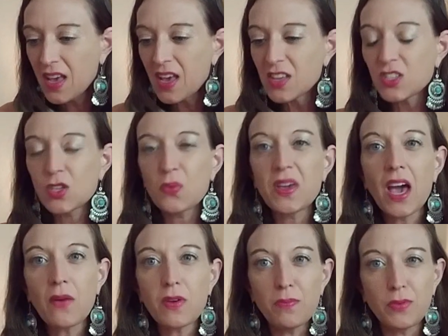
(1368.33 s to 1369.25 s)
So we have
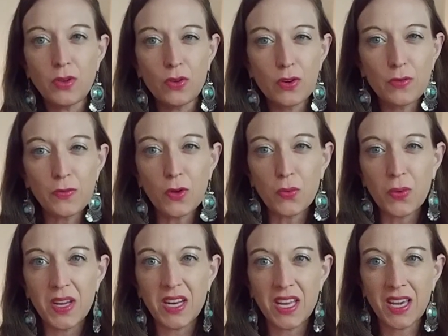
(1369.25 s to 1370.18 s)
a beautiful
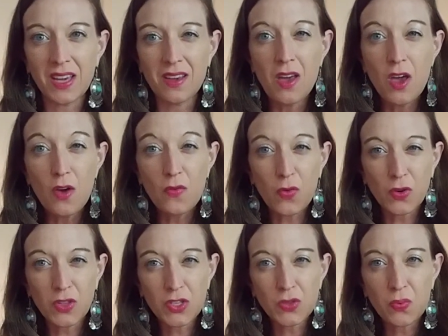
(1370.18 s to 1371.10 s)
reading for
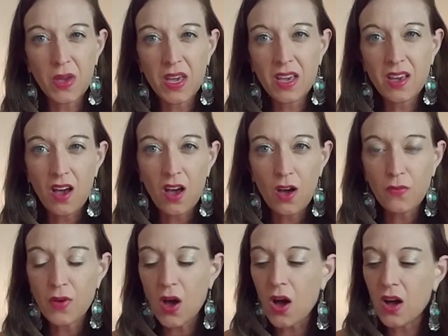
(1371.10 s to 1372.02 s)
this week
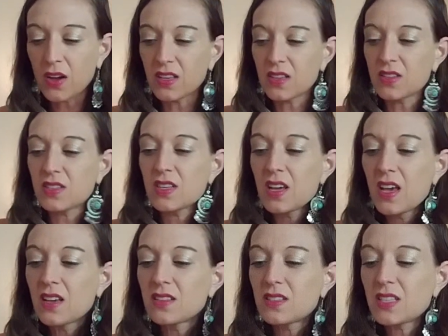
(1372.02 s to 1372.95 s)
of
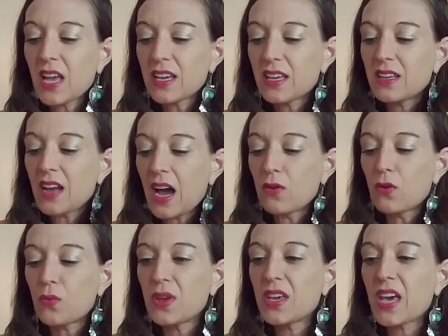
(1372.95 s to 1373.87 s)
August second. I will
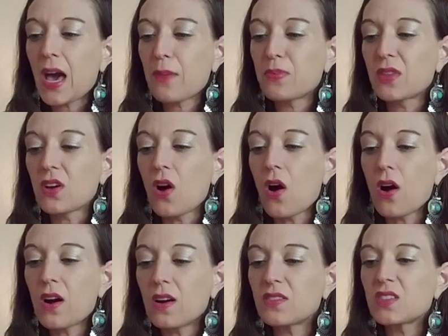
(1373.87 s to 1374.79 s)
recap the
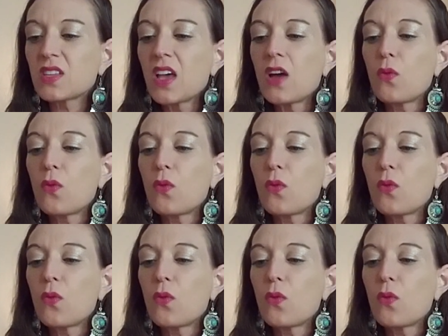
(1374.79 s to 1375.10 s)
cards.